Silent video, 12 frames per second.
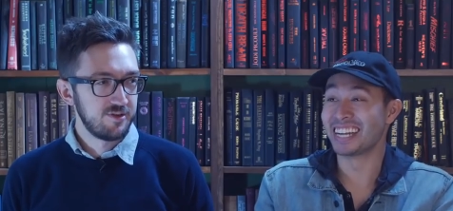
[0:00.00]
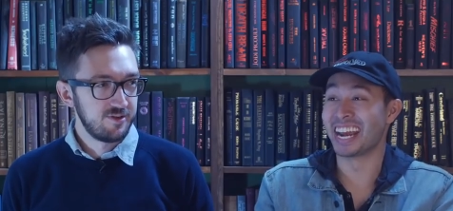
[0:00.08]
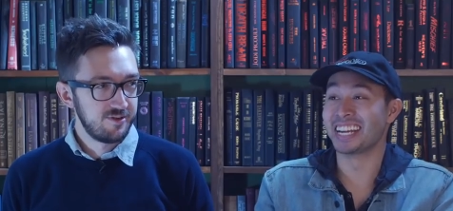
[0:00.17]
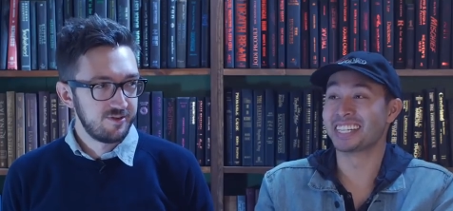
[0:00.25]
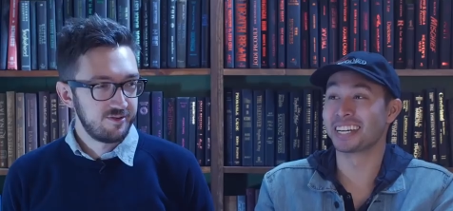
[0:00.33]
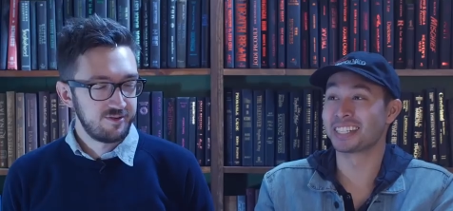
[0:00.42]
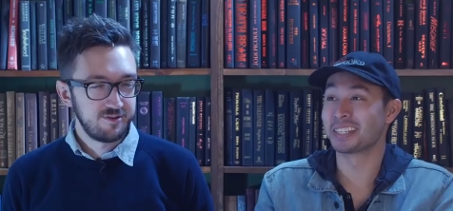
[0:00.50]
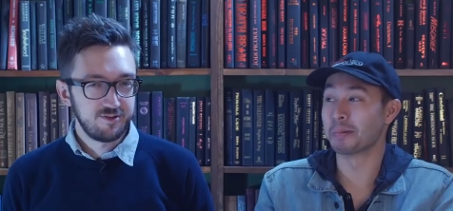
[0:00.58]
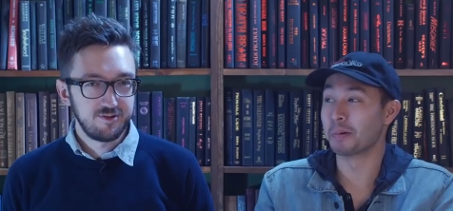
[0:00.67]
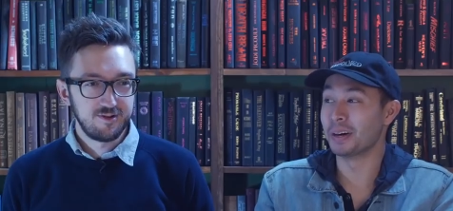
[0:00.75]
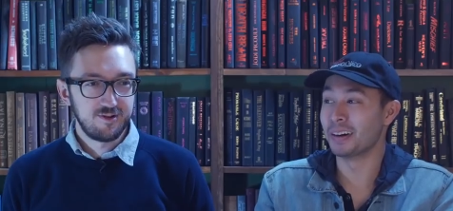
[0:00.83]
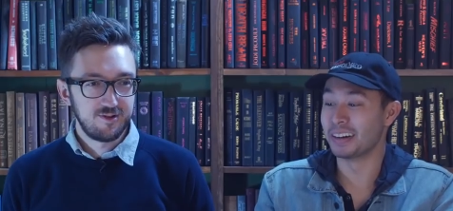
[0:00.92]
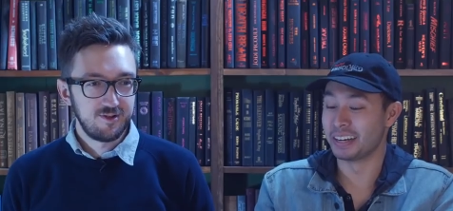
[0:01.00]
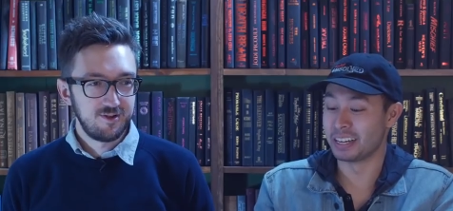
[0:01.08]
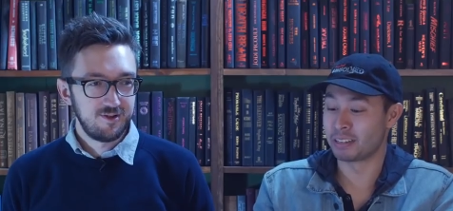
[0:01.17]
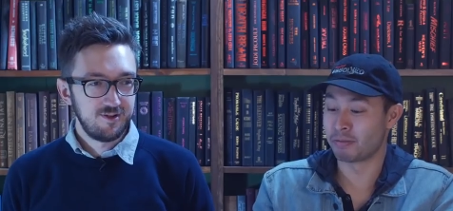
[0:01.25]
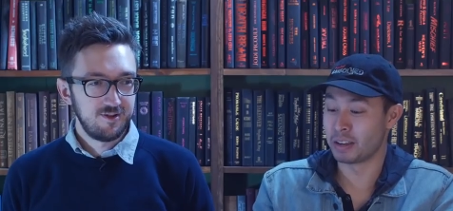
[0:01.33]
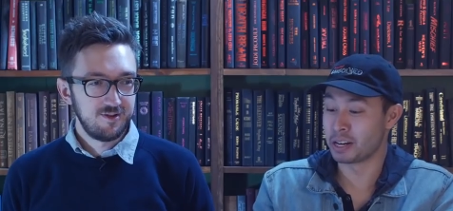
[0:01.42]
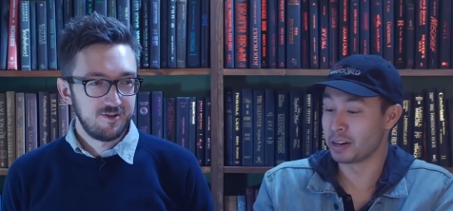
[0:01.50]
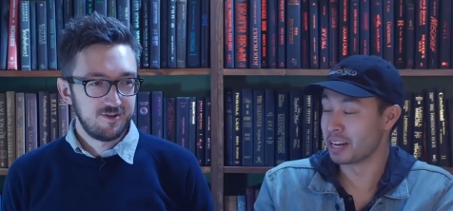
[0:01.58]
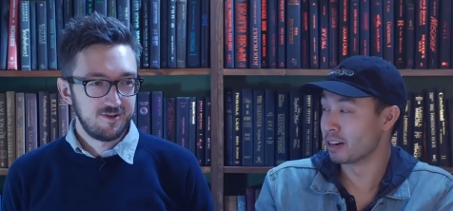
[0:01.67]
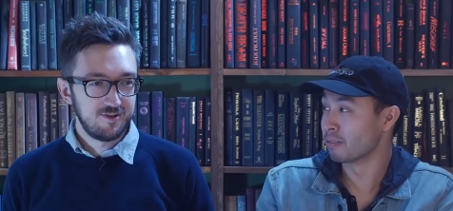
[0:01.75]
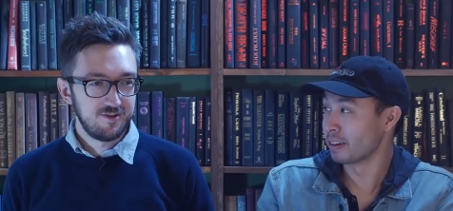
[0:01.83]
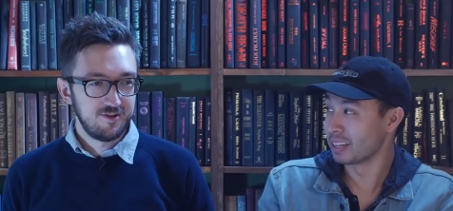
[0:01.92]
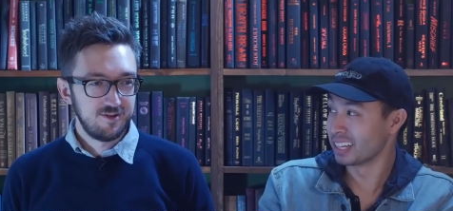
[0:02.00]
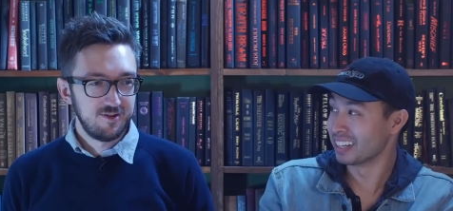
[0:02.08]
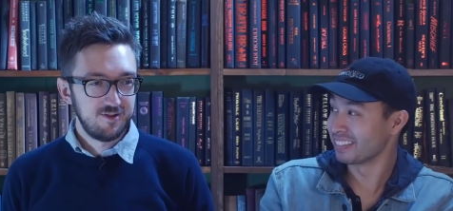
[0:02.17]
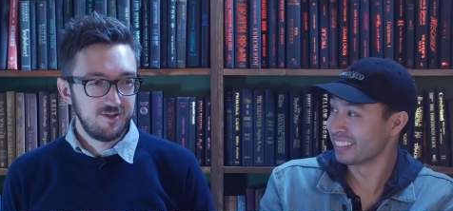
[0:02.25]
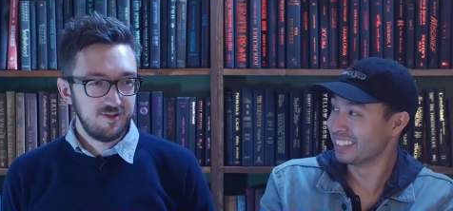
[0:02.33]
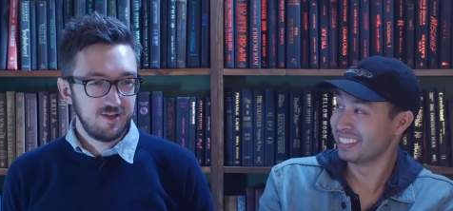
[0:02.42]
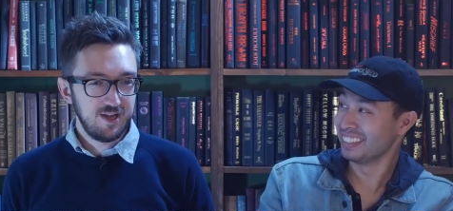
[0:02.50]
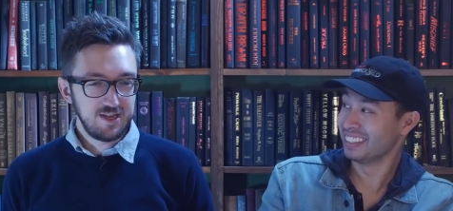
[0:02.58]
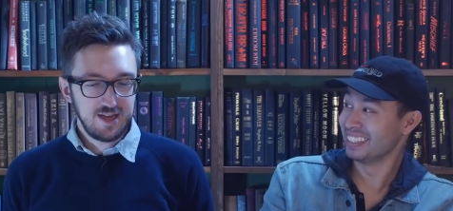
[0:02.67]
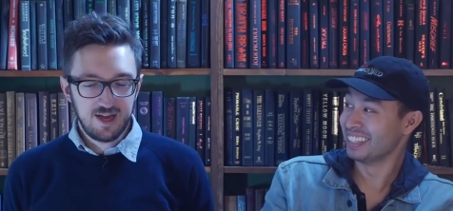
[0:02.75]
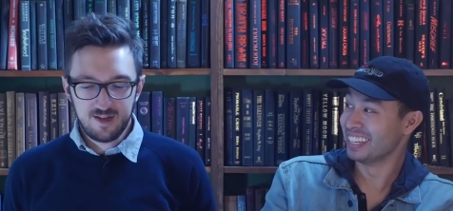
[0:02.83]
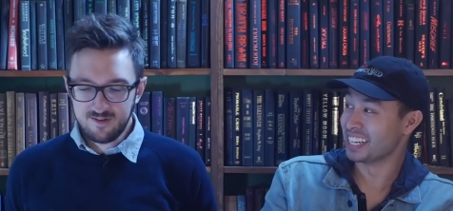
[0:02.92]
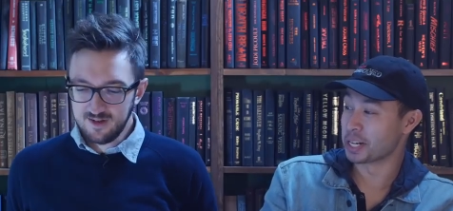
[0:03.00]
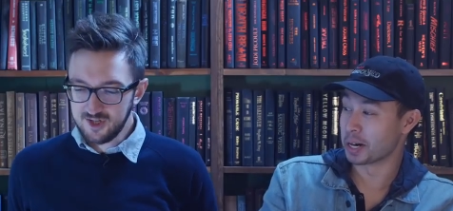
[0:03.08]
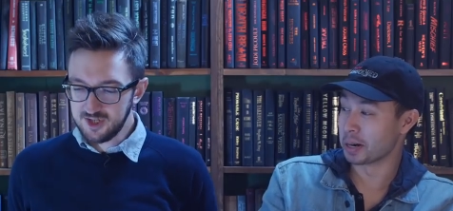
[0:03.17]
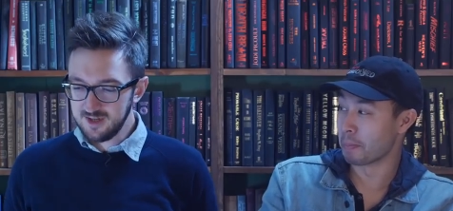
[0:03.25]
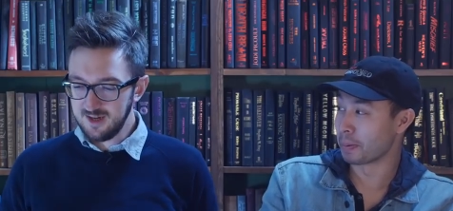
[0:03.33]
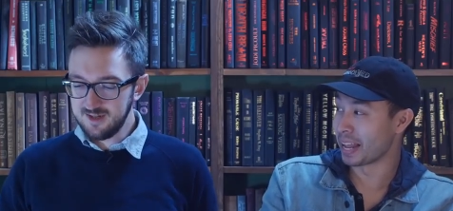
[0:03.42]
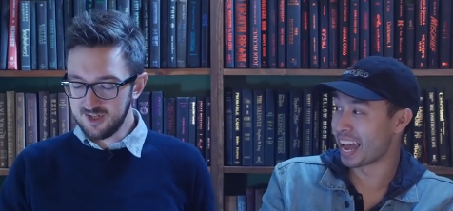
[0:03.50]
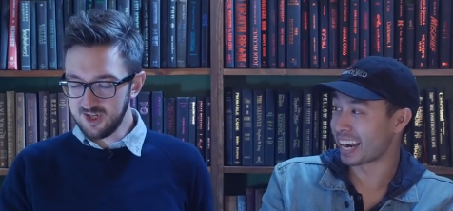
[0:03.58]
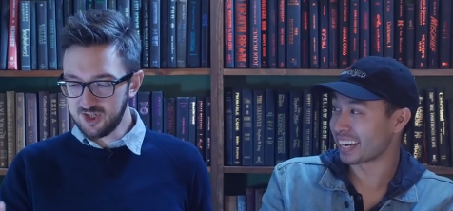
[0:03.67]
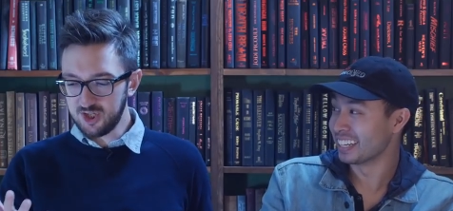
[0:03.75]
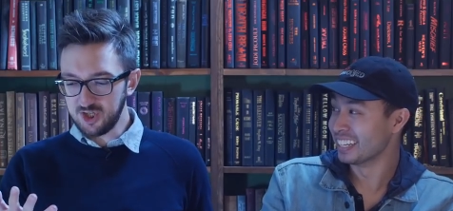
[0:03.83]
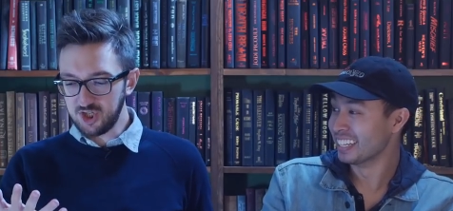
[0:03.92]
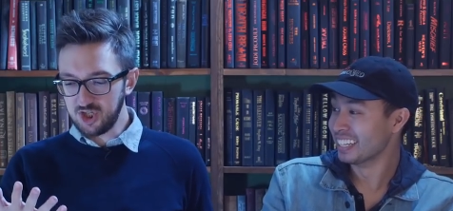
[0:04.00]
Speaker 1: Shane touched a wall and his fingernail fell off. Uh, yeah, I it touched, turned black. I touched a